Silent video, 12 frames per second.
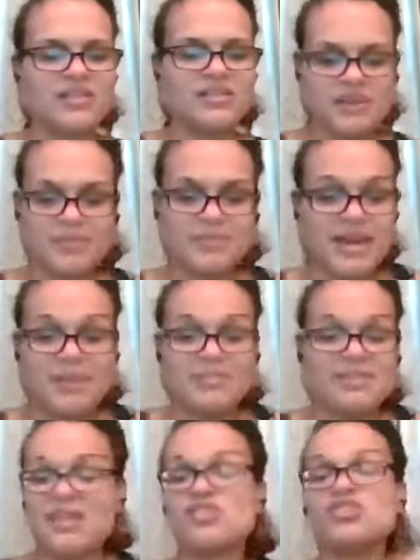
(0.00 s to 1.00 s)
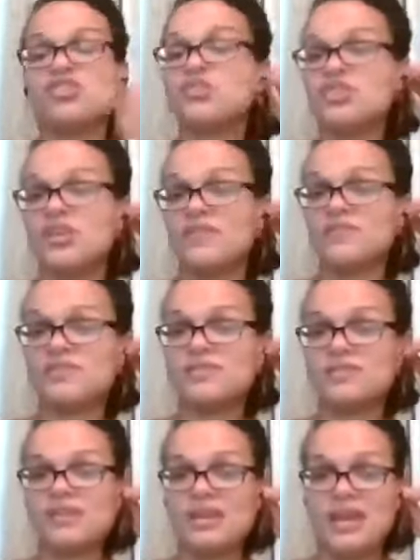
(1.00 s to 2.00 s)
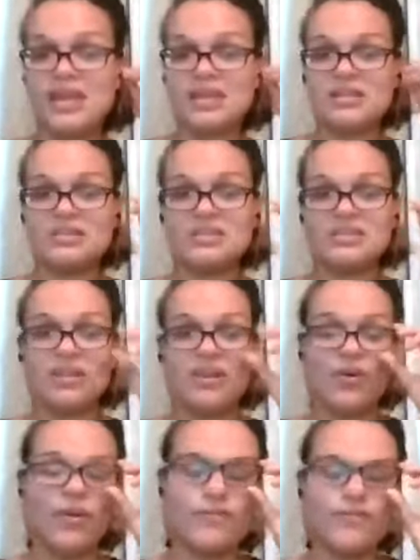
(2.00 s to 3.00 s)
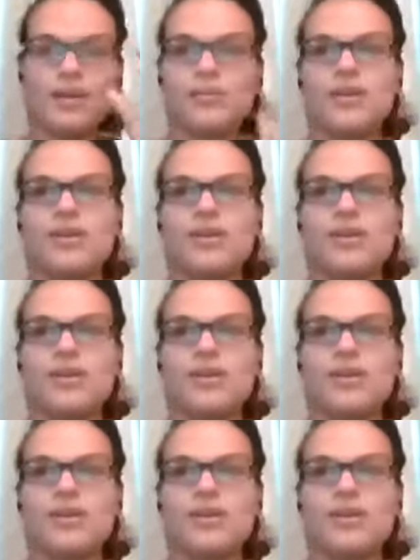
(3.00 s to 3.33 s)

sometimes things do shift. And, you know, our family